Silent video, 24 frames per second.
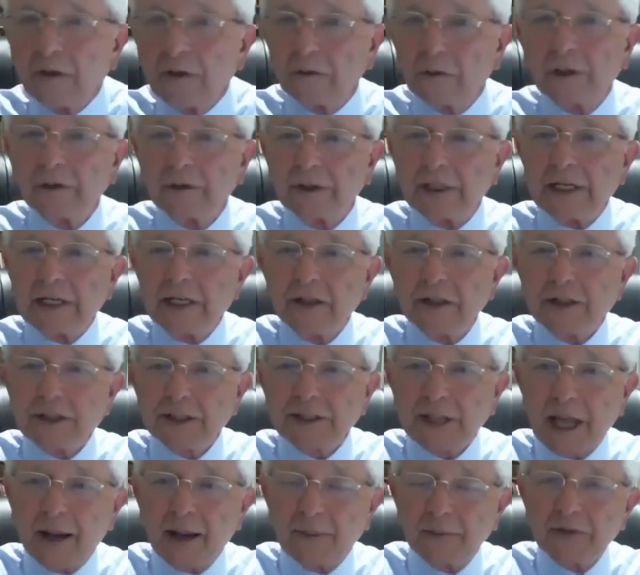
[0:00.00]
literally
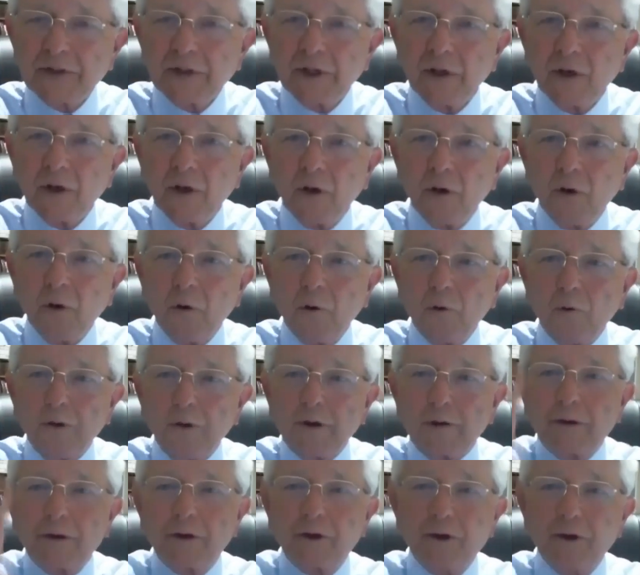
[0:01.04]
stumps,
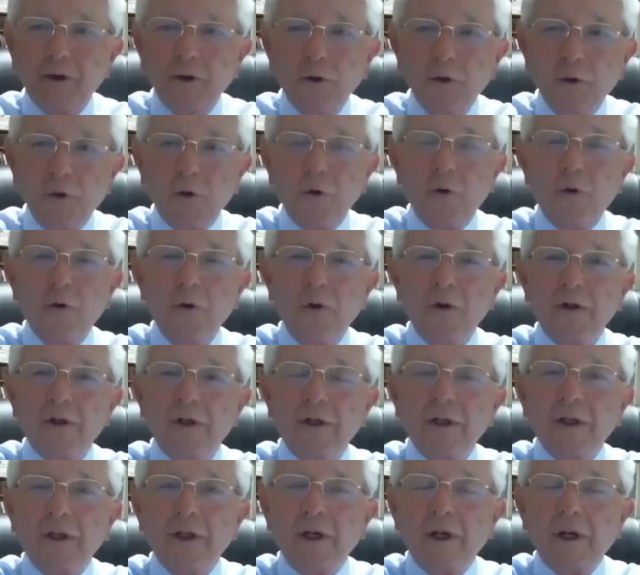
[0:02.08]
with 2
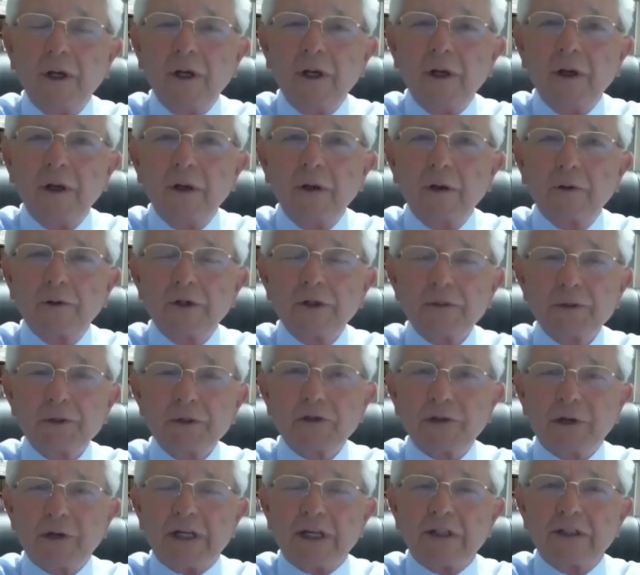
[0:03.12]
Christmas
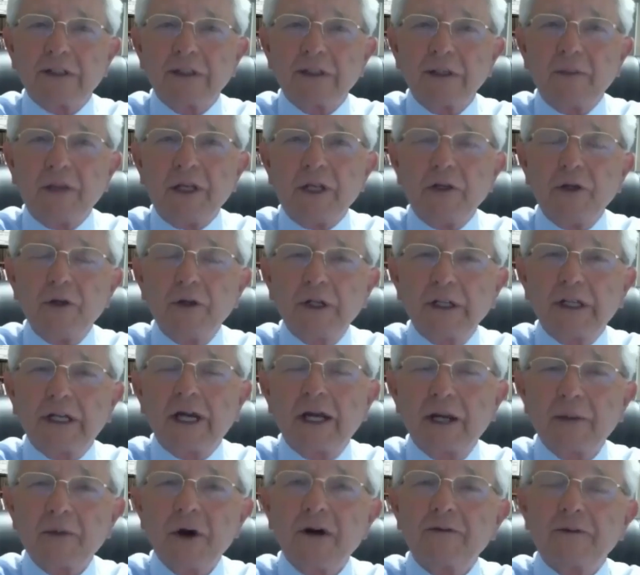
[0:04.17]
trees. I mean, you could
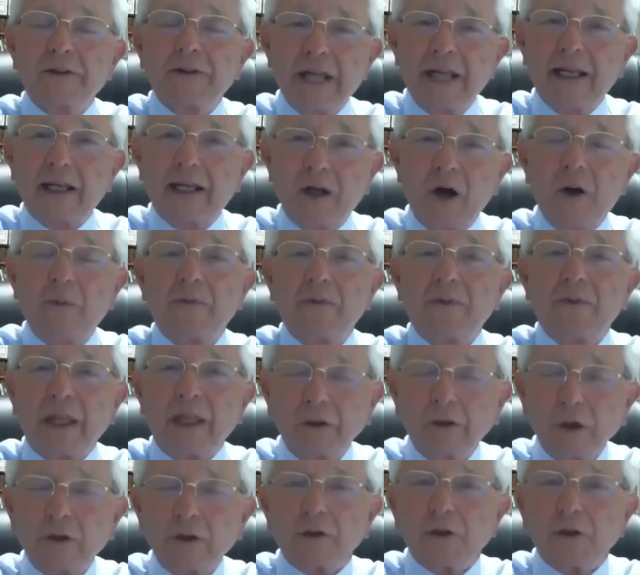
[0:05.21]
cut them off and take it home. They look